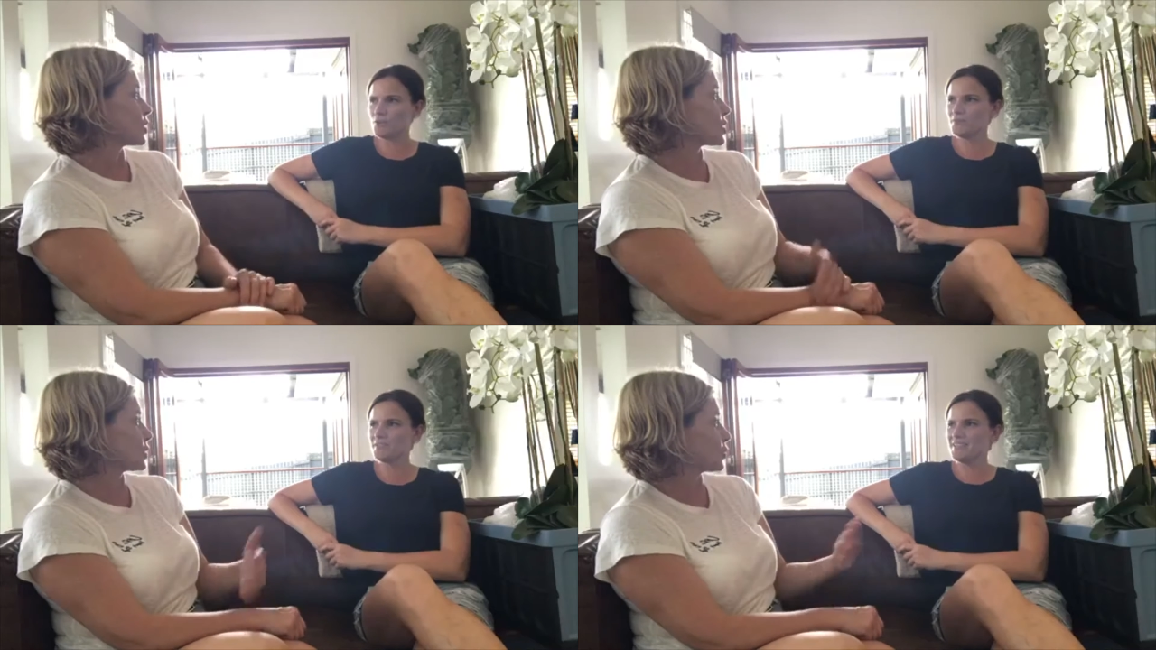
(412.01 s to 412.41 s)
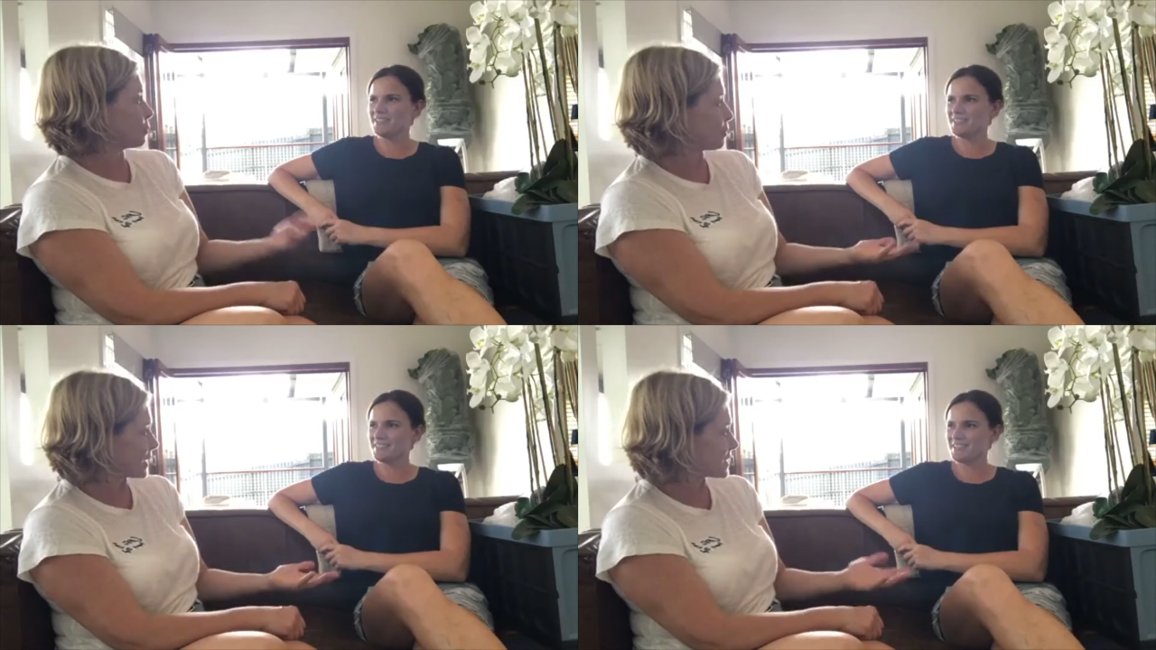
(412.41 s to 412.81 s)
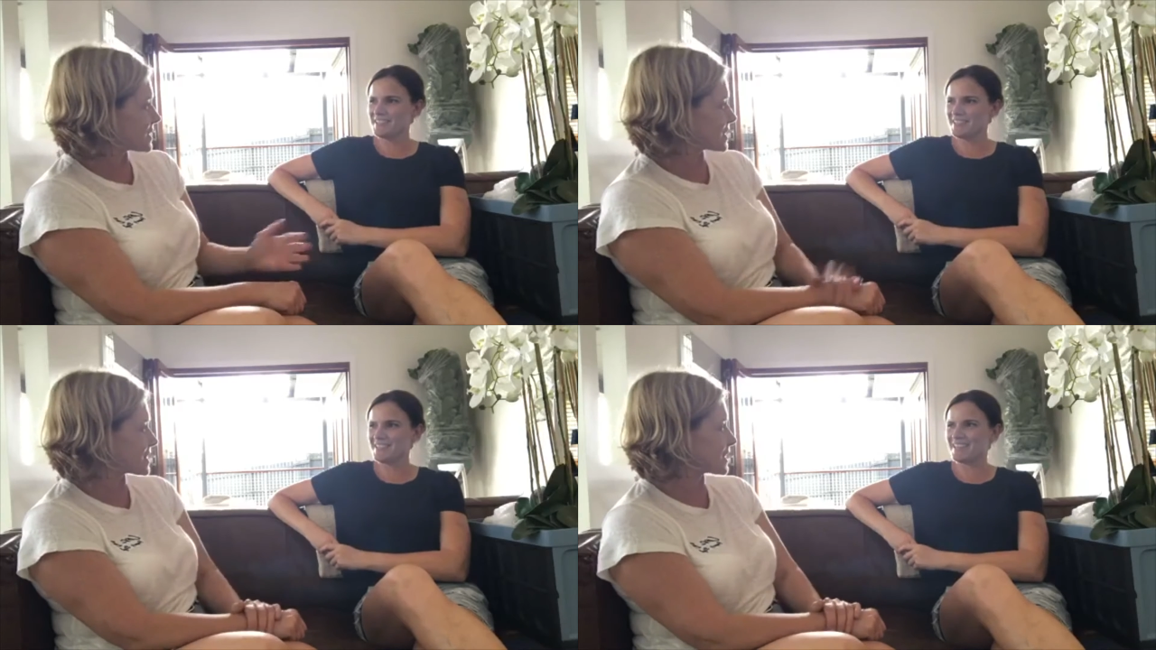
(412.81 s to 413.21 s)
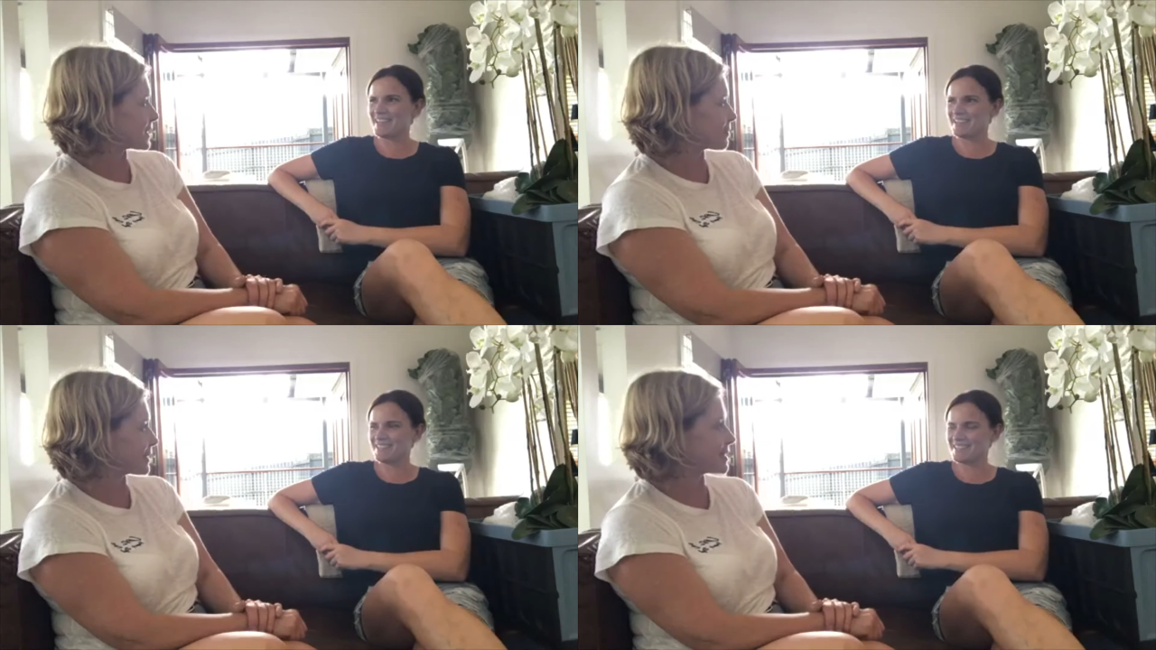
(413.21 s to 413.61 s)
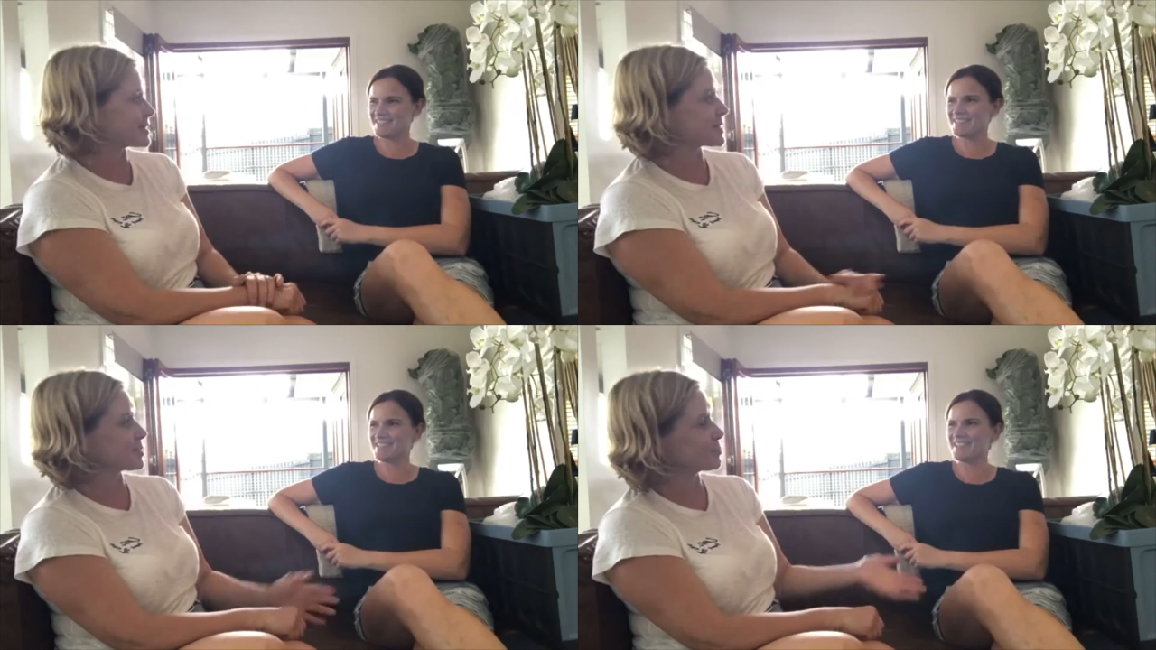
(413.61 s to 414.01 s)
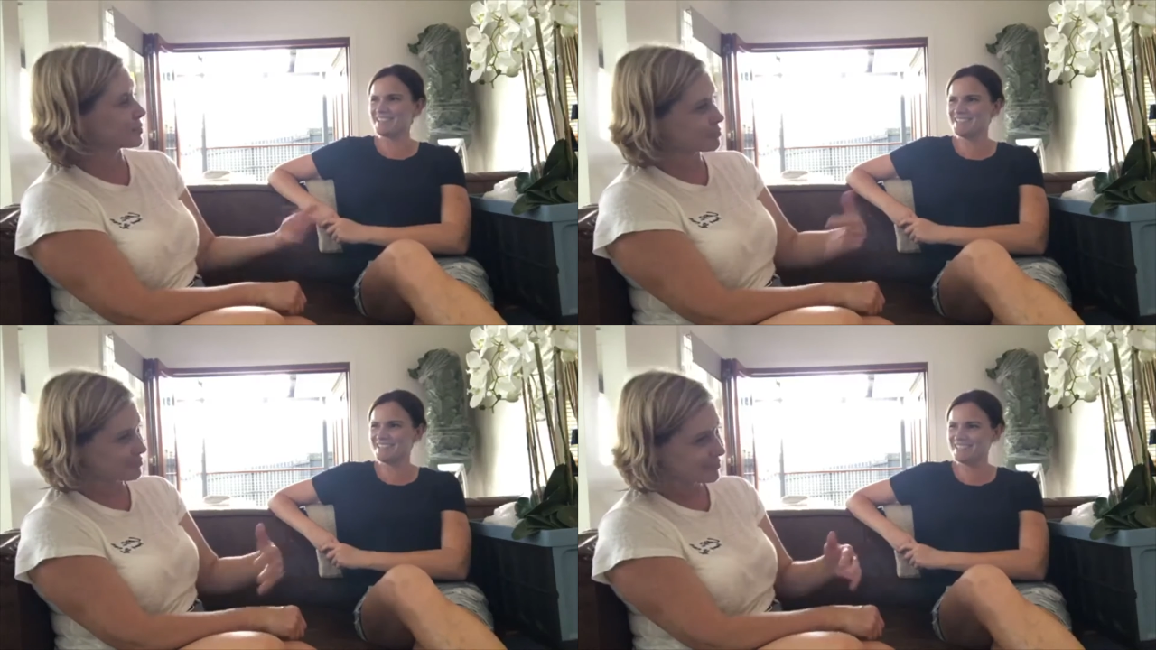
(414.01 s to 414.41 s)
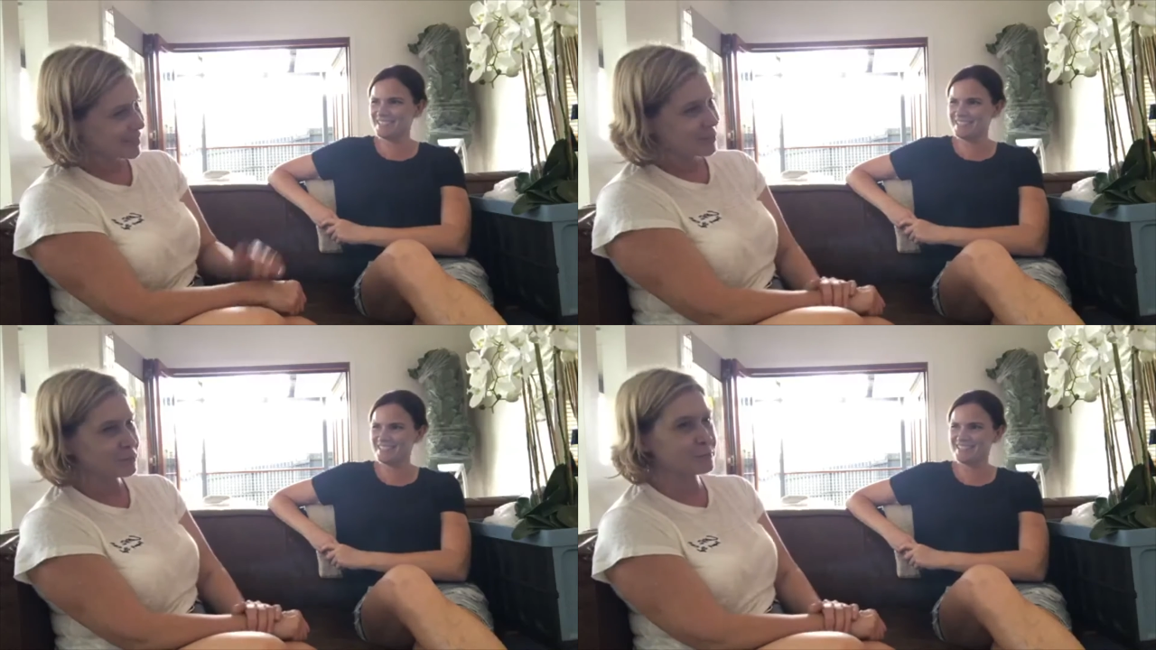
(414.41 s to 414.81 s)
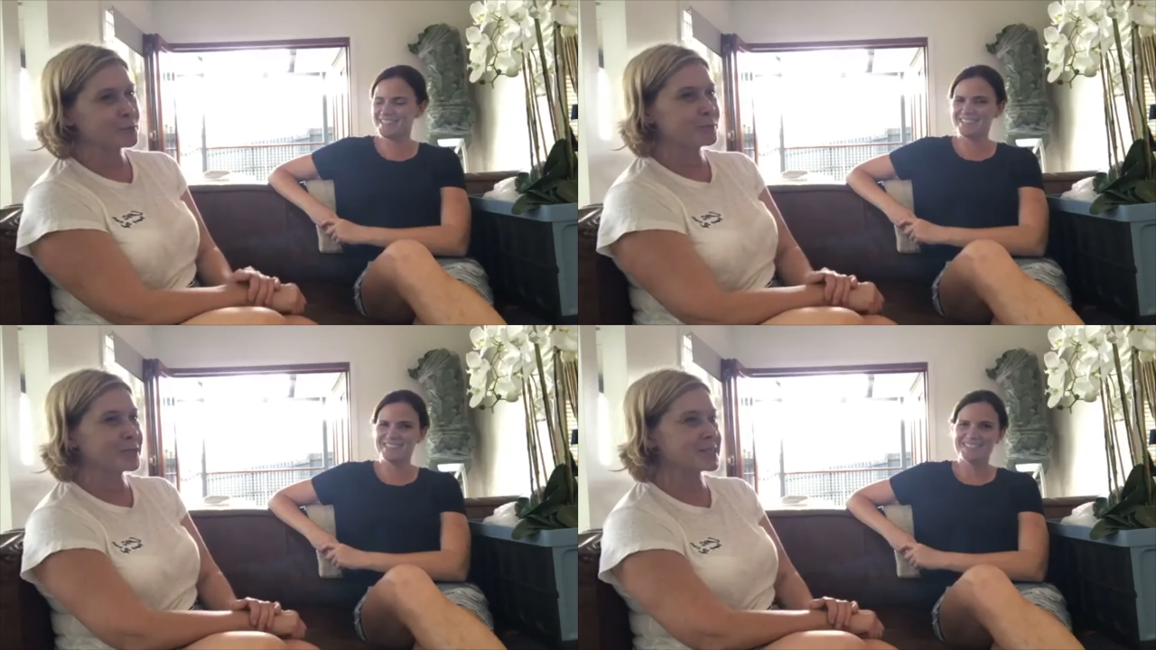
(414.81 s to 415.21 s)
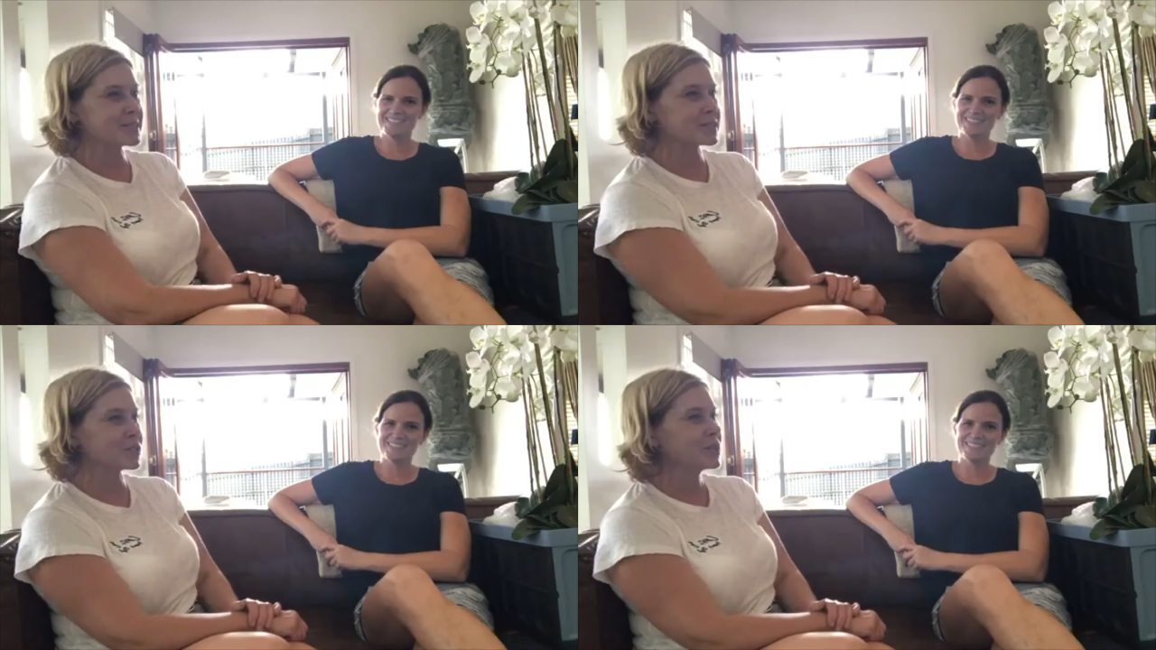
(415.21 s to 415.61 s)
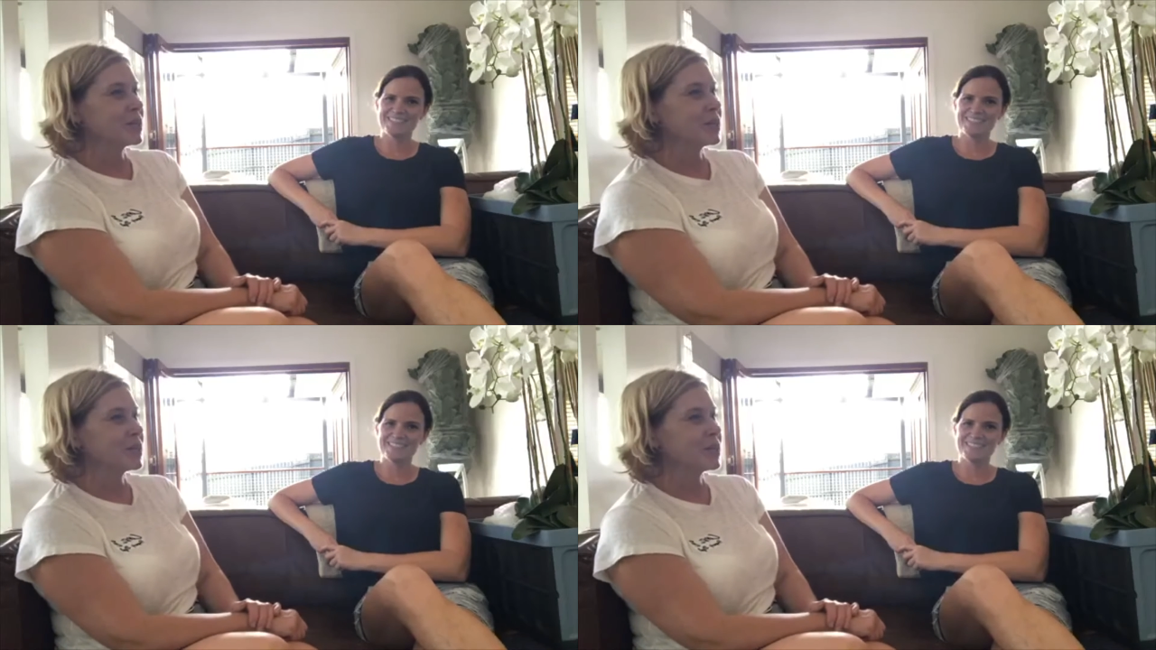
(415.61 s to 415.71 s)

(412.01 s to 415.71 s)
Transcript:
Speaker 1: have actually got beds to sleep yes. in. So yes. we've we've brought beds in. So